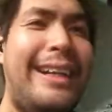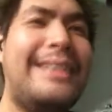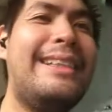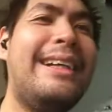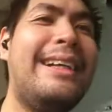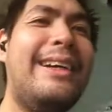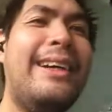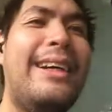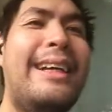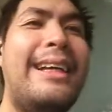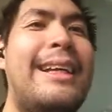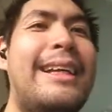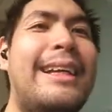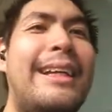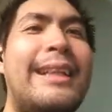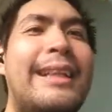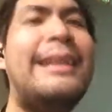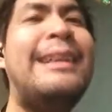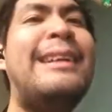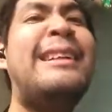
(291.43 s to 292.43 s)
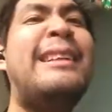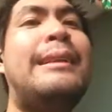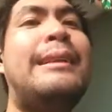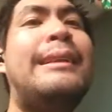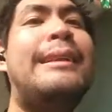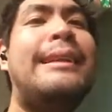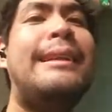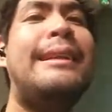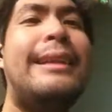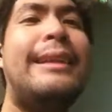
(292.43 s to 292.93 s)
so
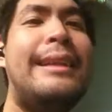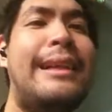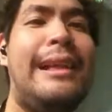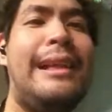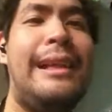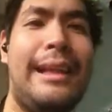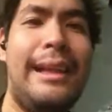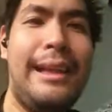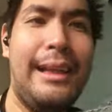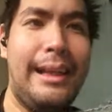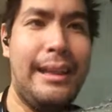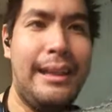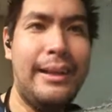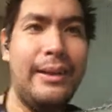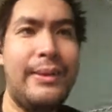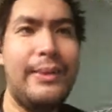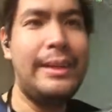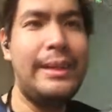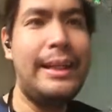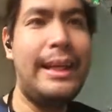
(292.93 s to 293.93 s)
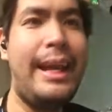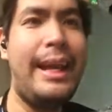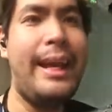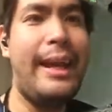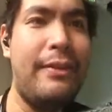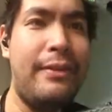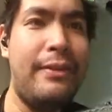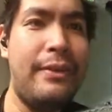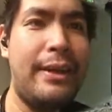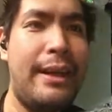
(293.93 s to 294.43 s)
I don't really
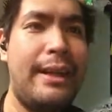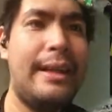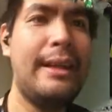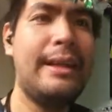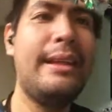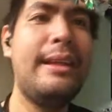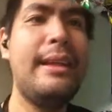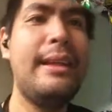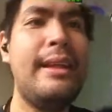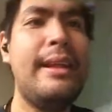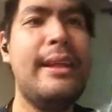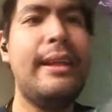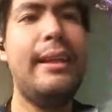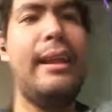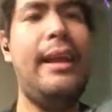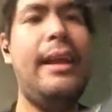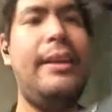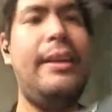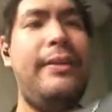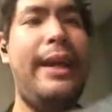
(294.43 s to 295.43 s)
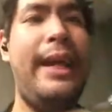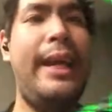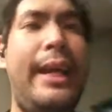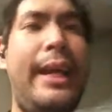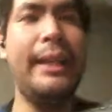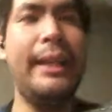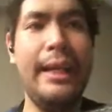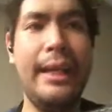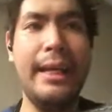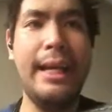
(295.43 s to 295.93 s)
have a lot of
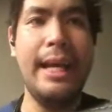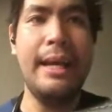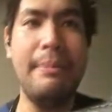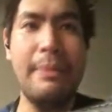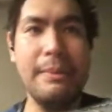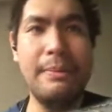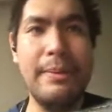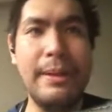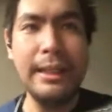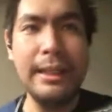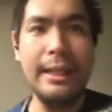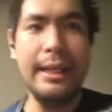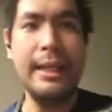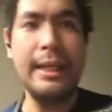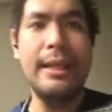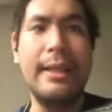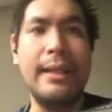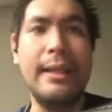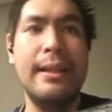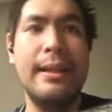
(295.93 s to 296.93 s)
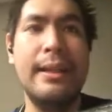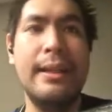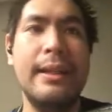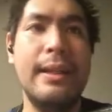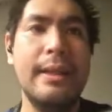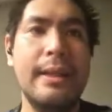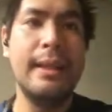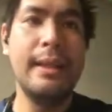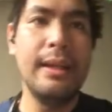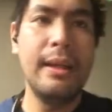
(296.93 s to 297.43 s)
editing capability
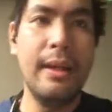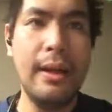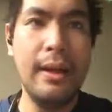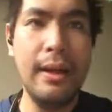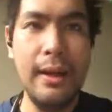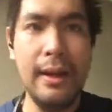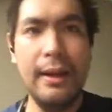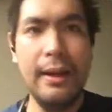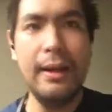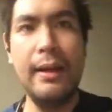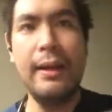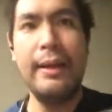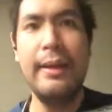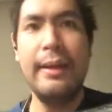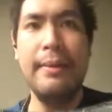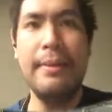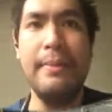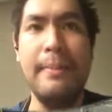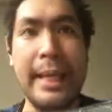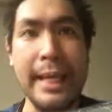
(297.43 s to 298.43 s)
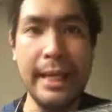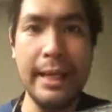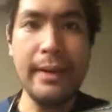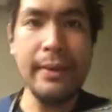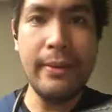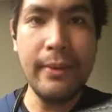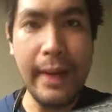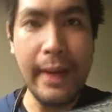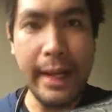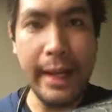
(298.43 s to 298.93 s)
on me
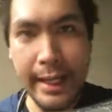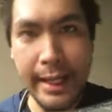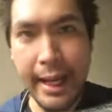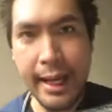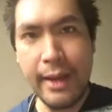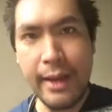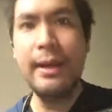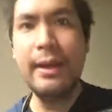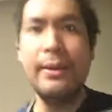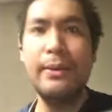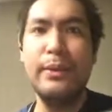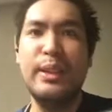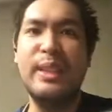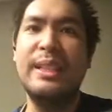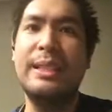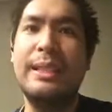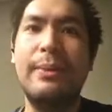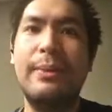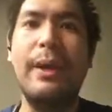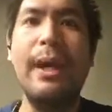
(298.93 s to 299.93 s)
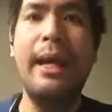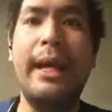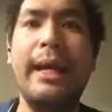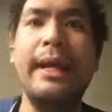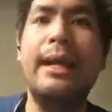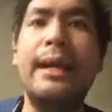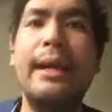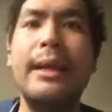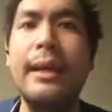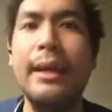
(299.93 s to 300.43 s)
right now, which is why
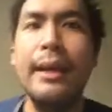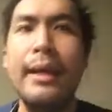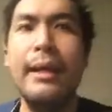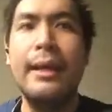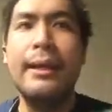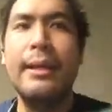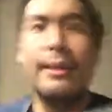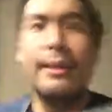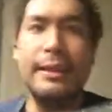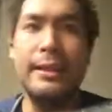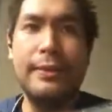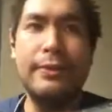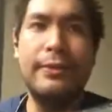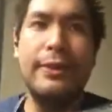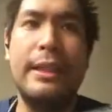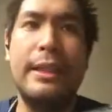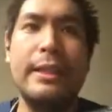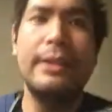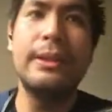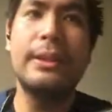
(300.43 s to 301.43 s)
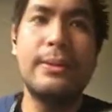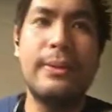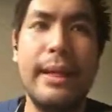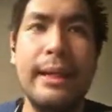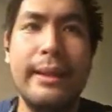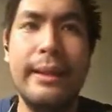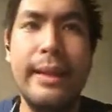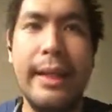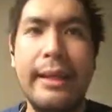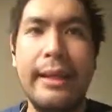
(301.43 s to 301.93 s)
these videos
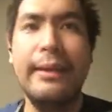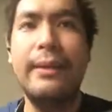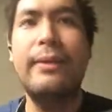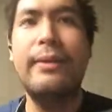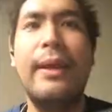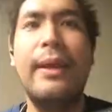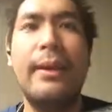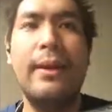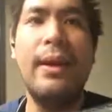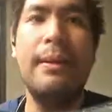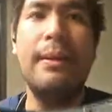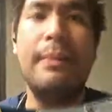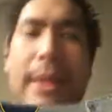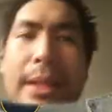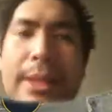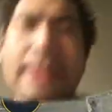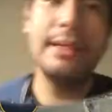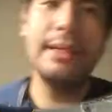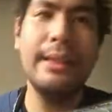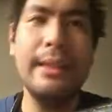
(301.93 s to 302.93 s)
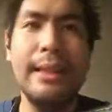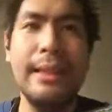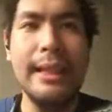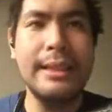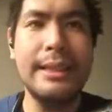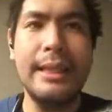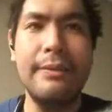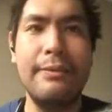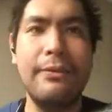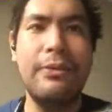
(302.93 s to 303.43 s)
tend to run long, but you can like
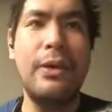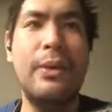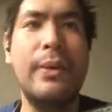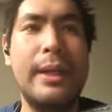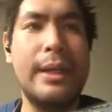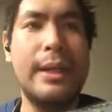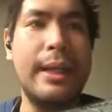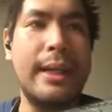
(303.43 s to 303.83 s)
skip forward.